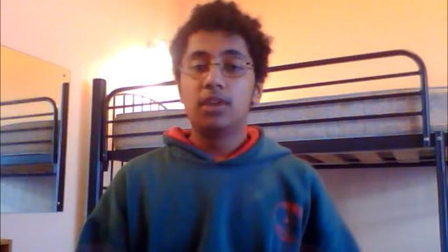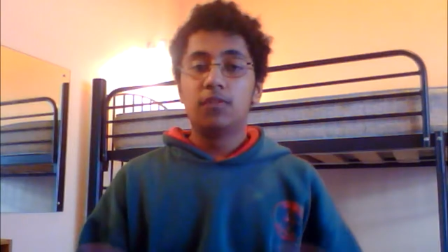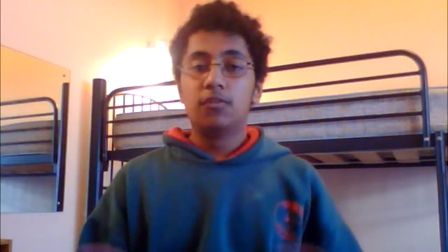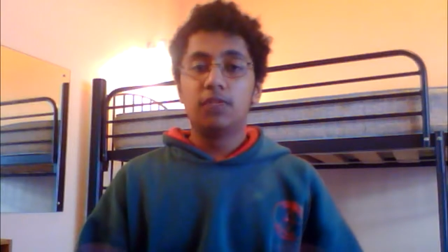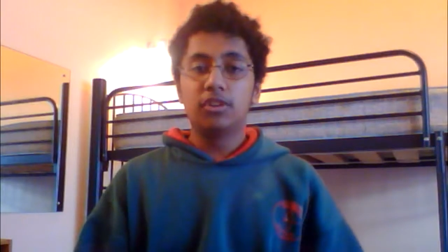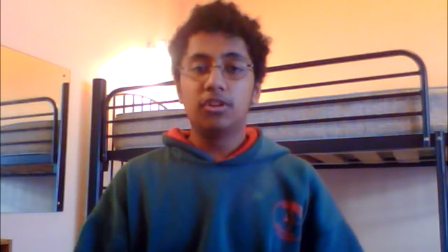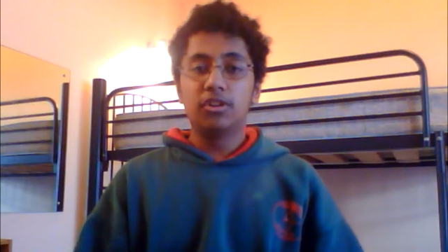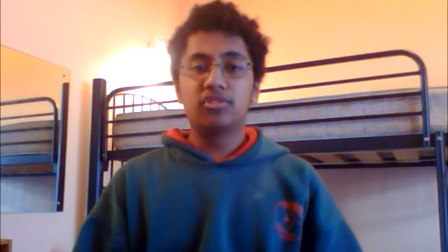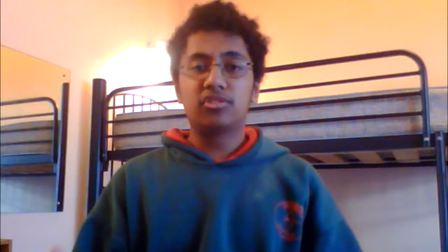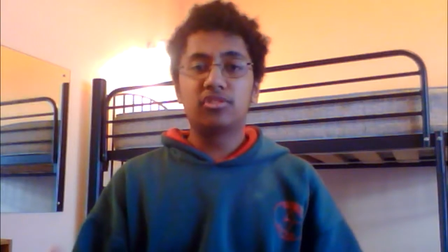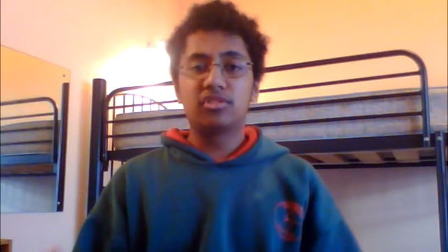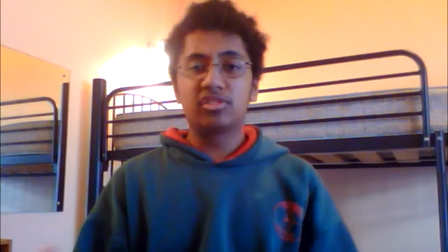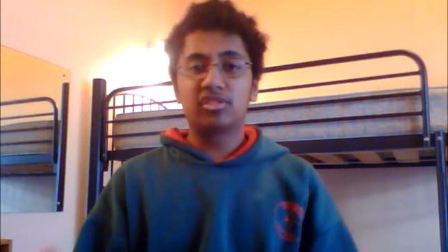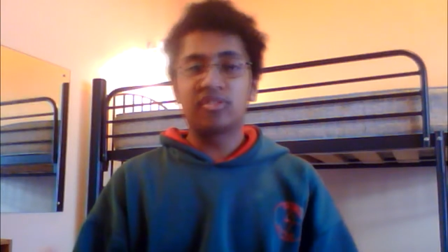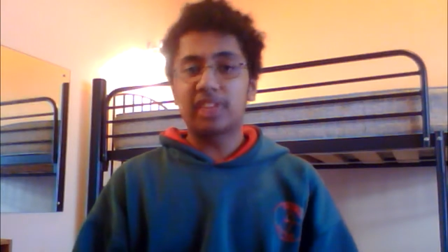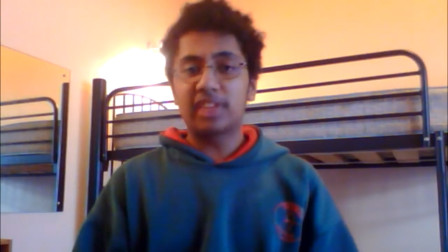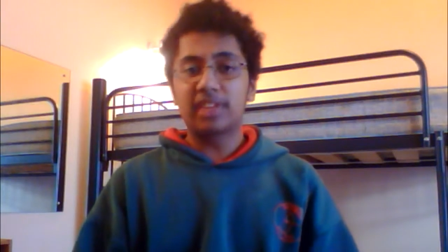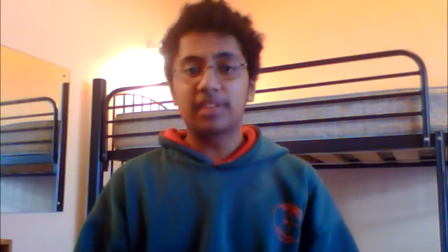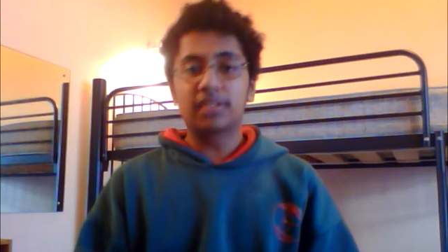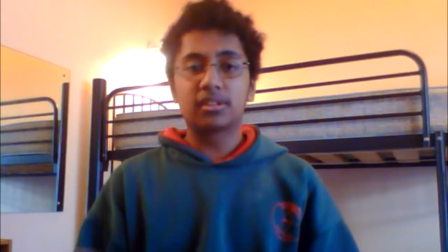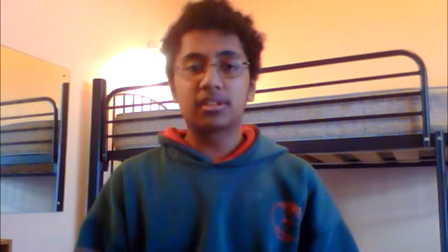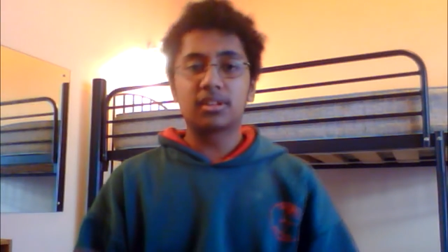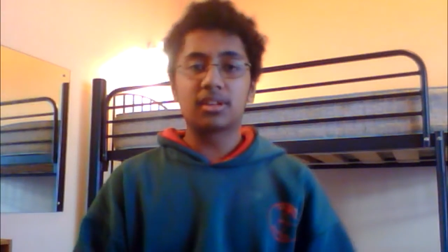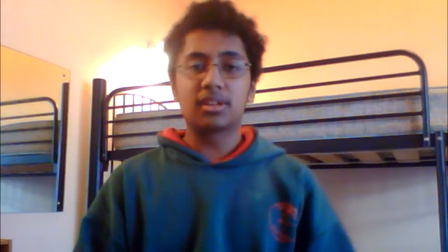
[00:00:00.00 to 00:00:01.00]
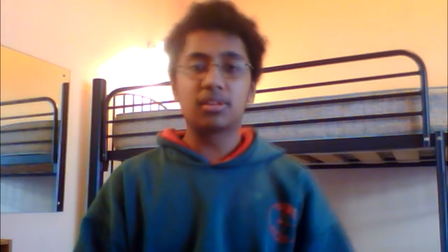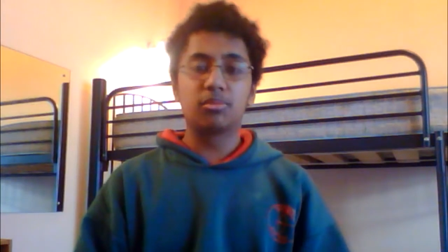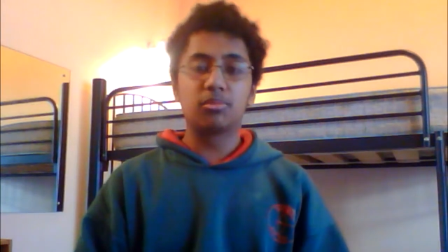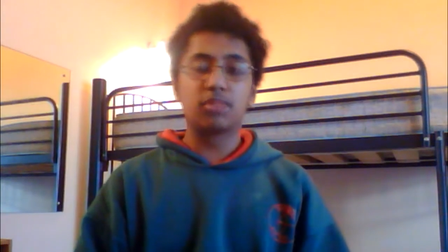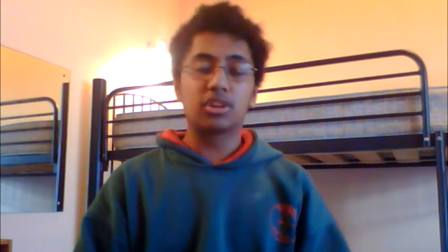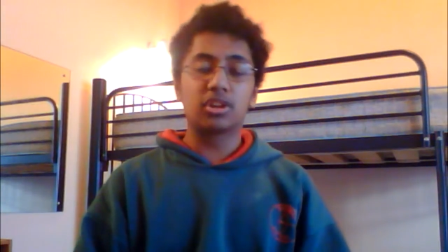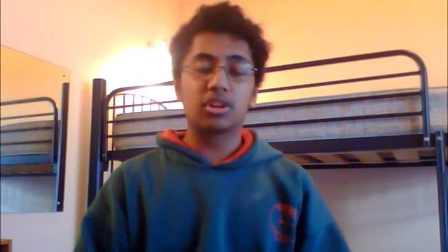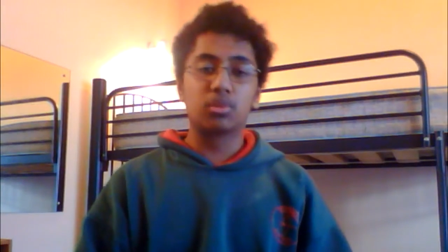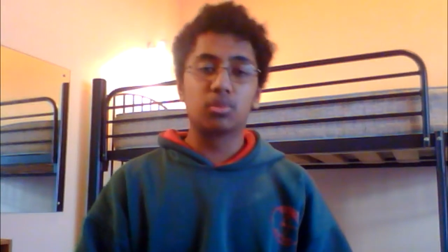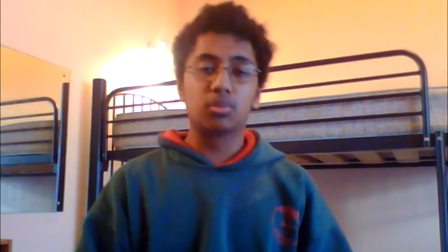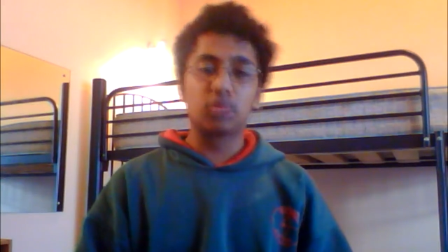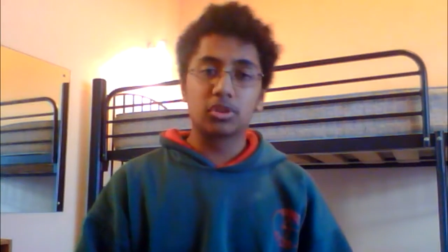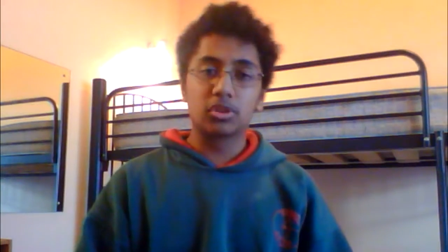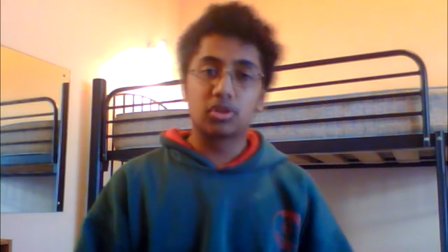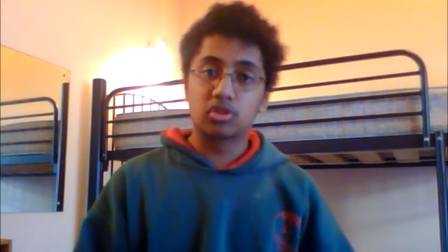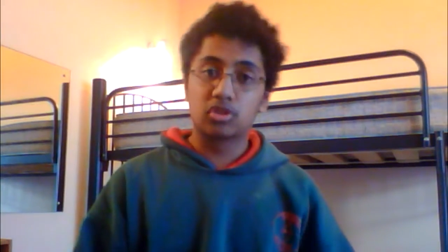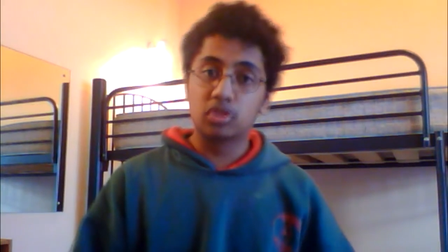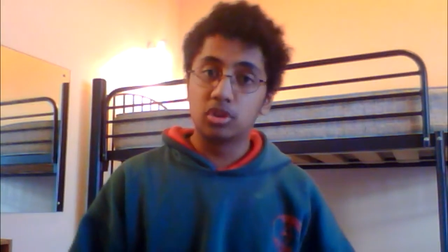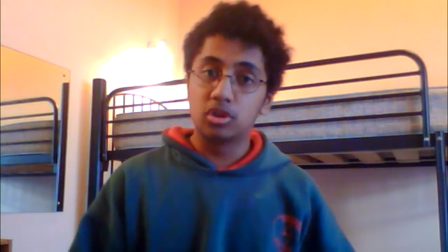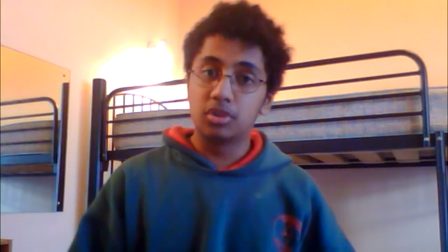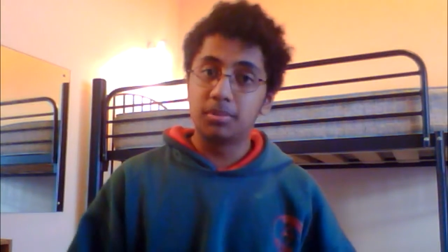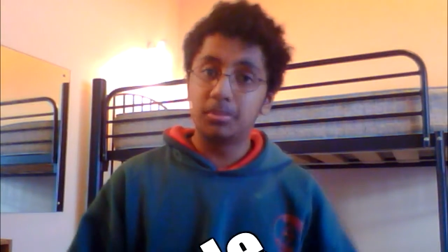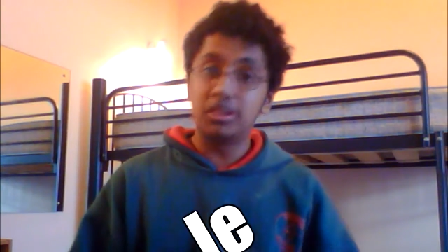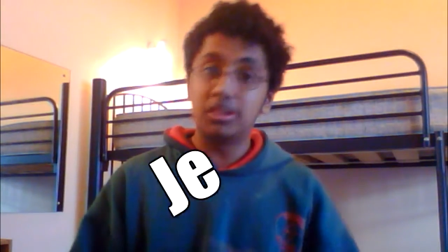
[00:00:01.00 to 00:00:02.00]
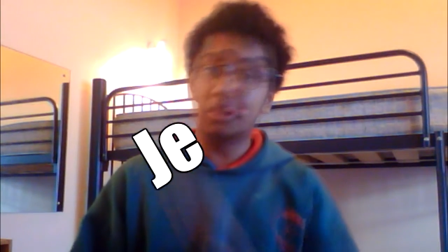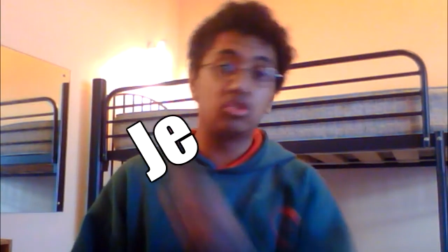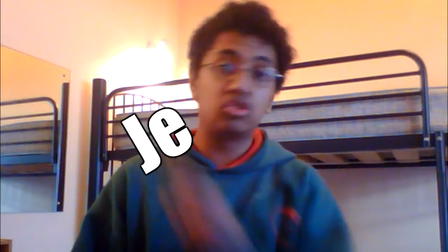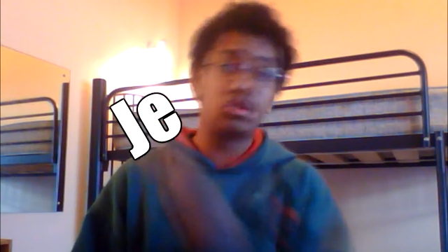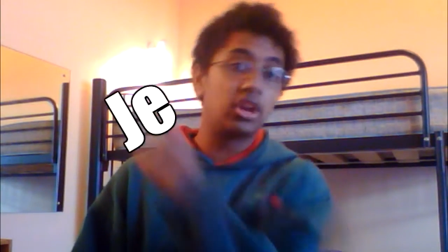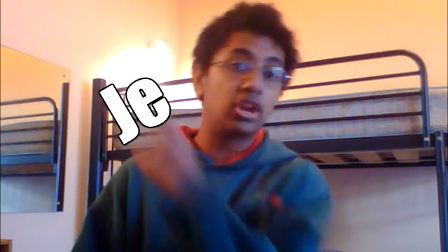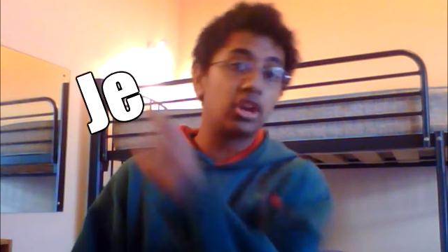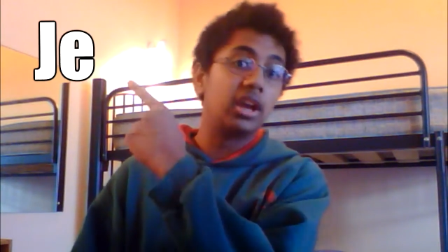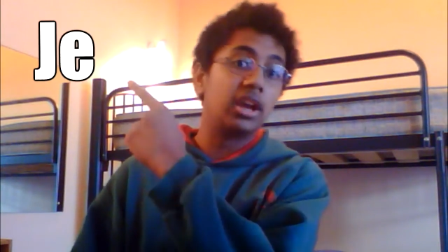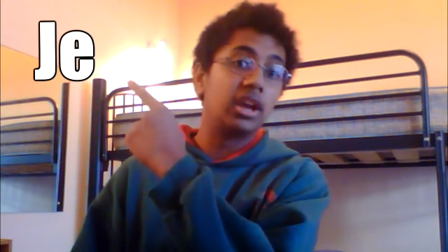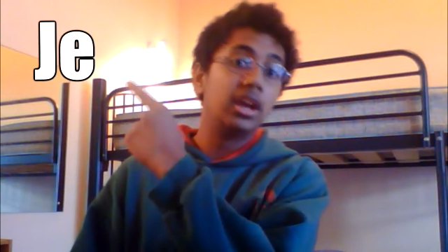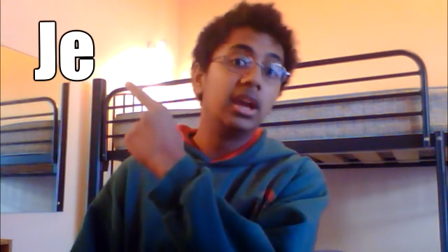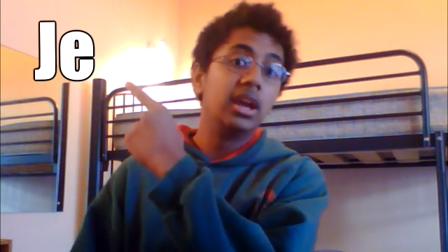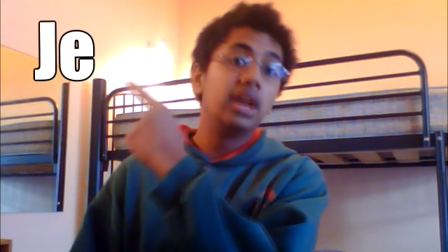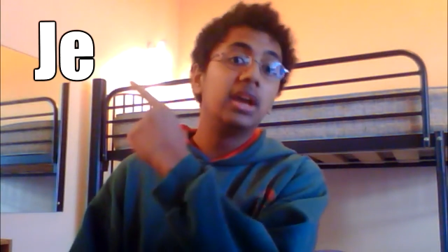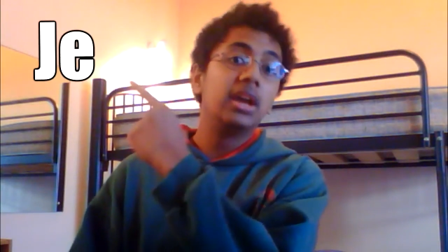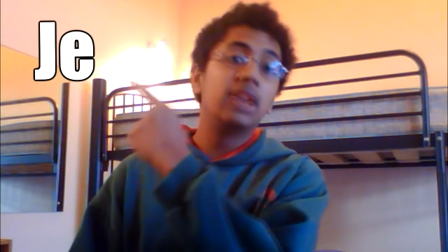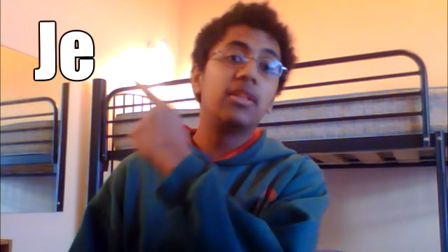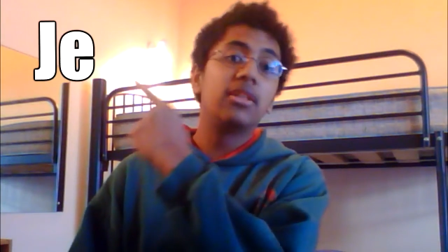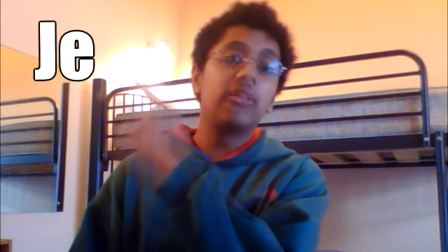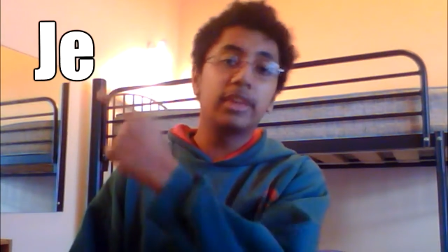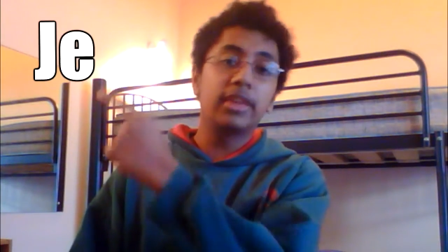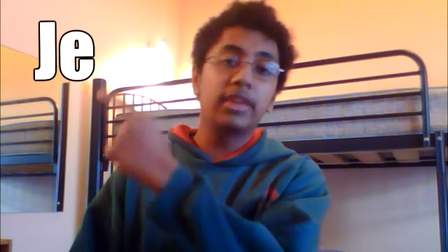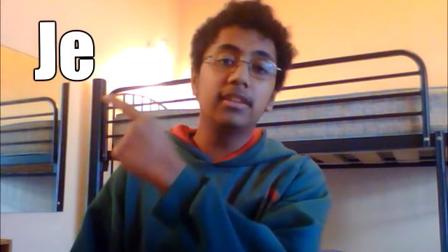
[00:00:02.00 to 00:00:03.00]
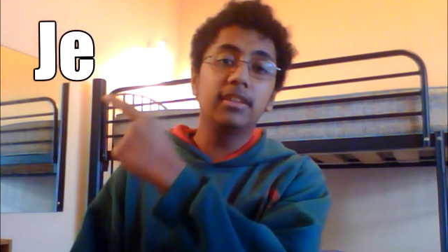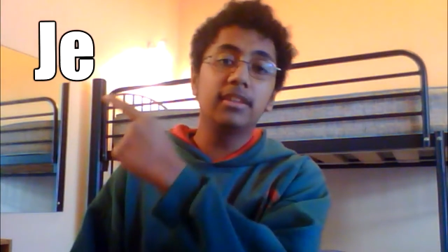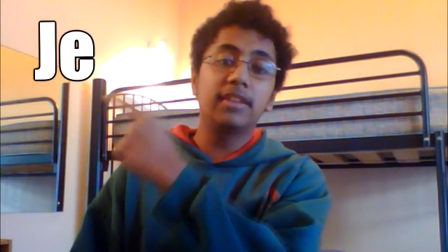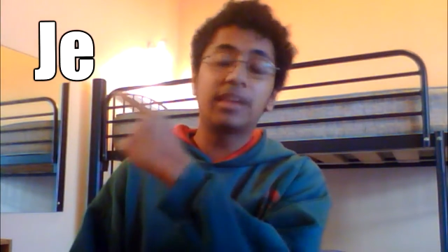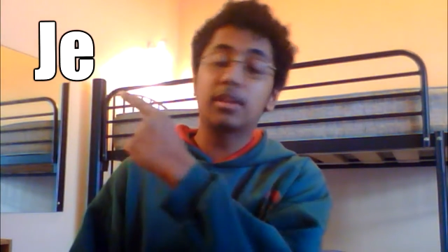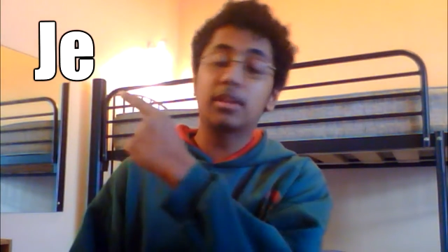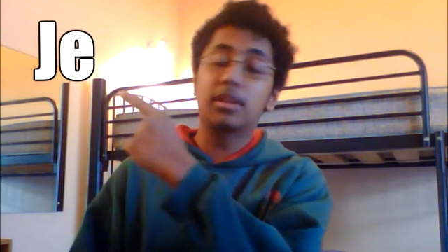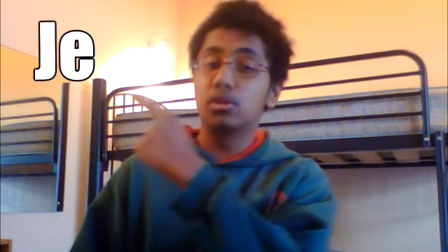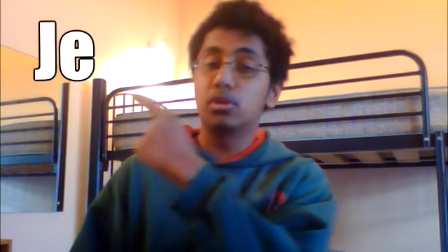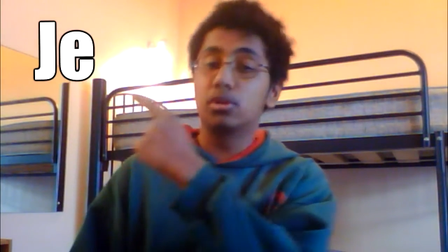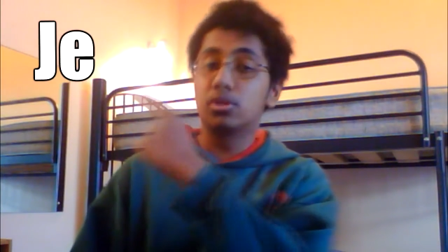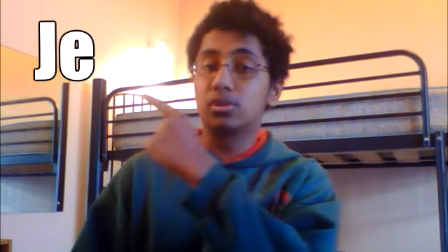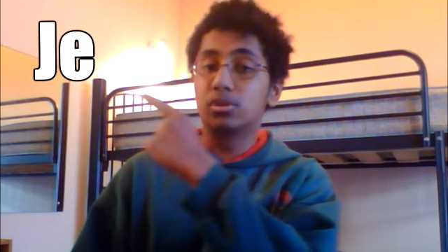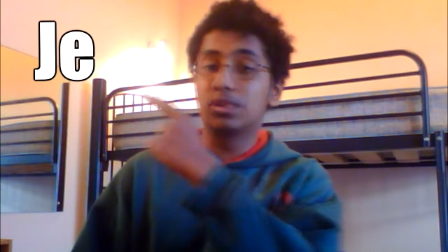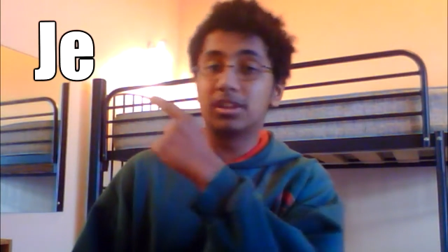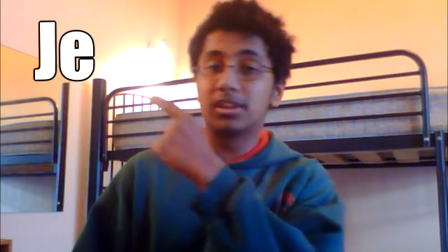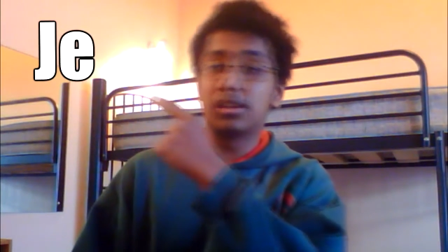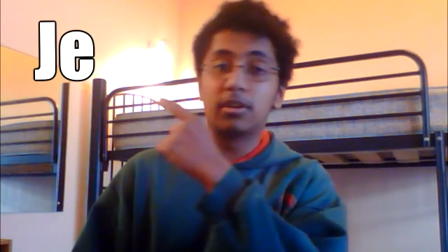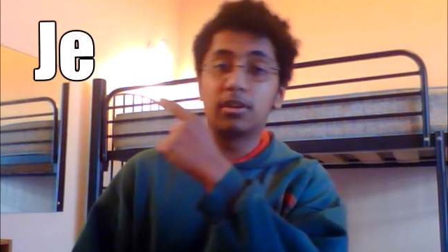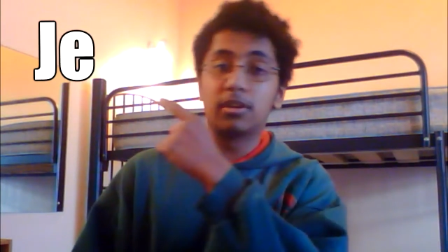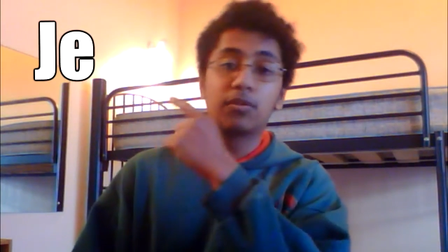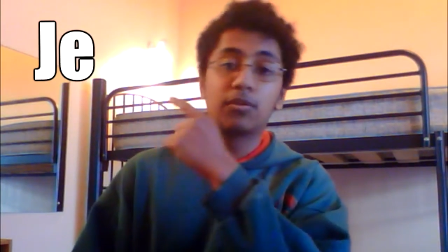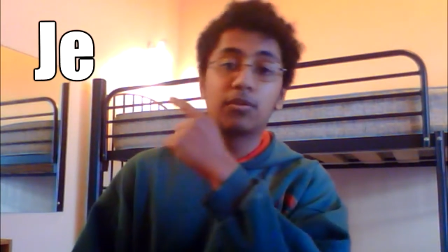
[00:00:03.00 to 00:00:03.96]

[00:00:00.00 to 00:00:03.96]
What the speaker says: First, just take the subject, which could be je. Then take the auxiliary